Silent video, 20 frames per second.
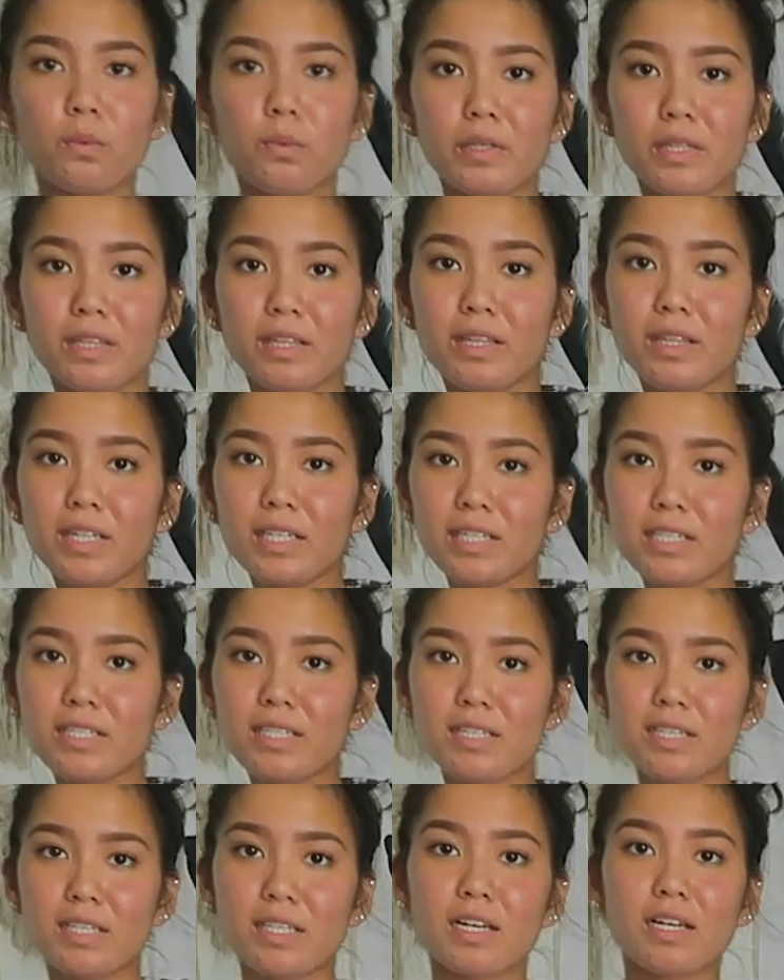With
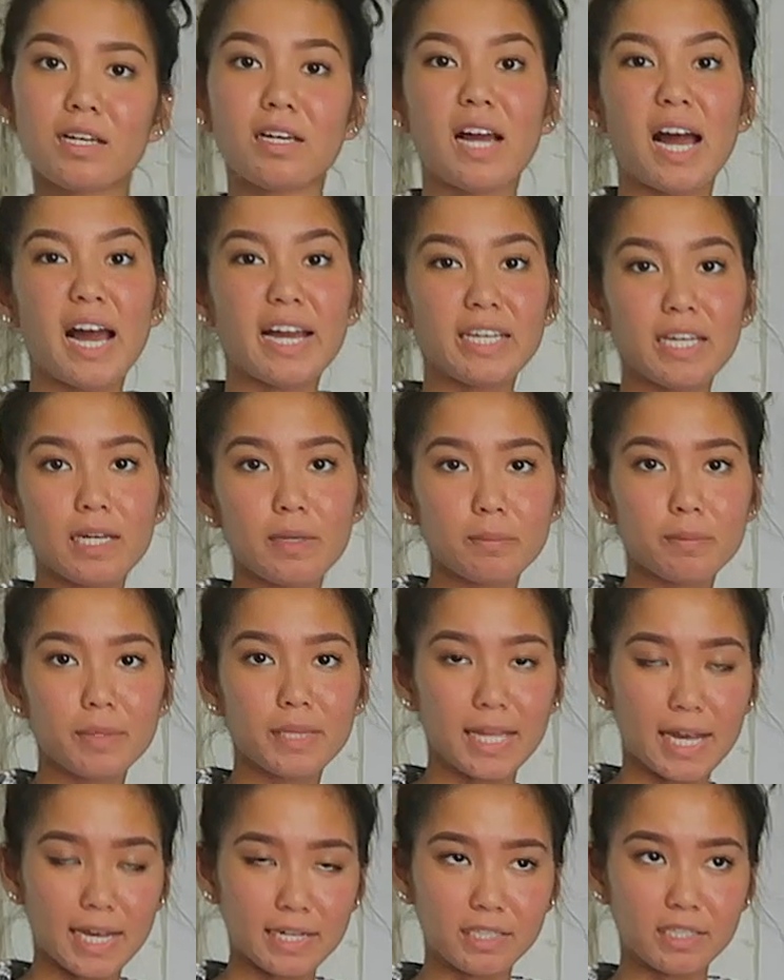this, I am
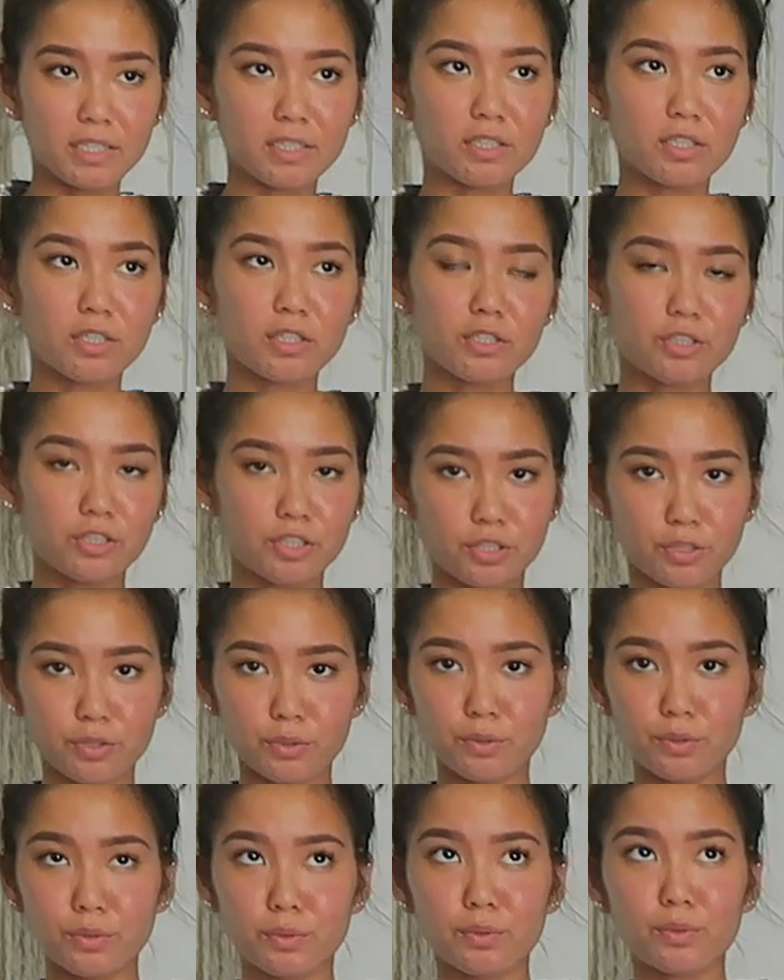planning
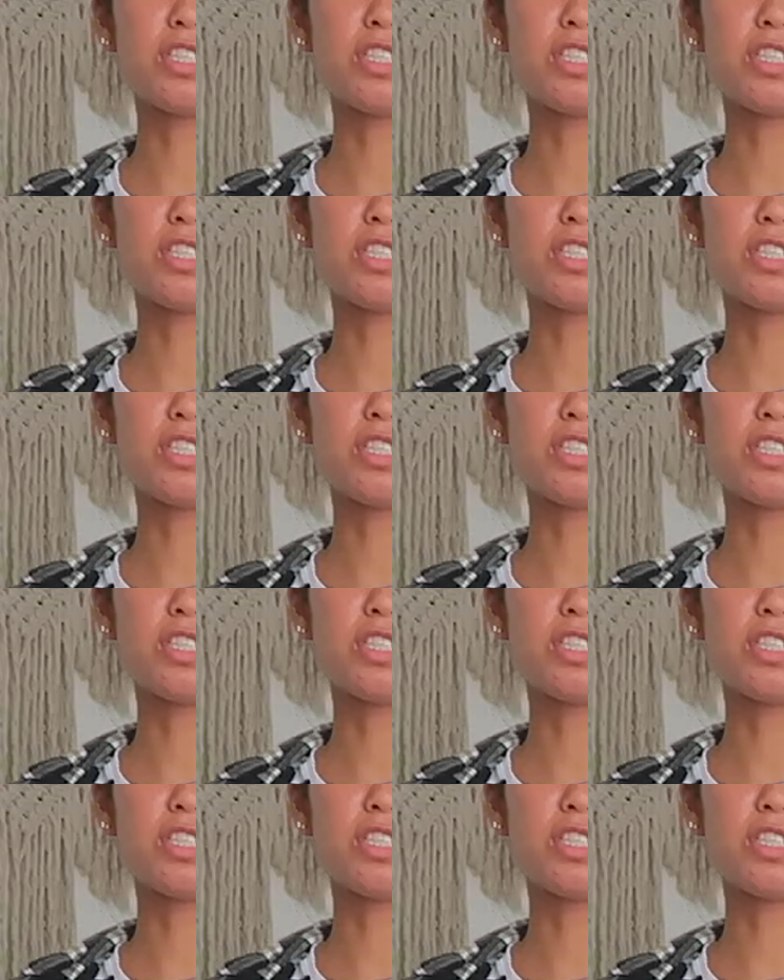to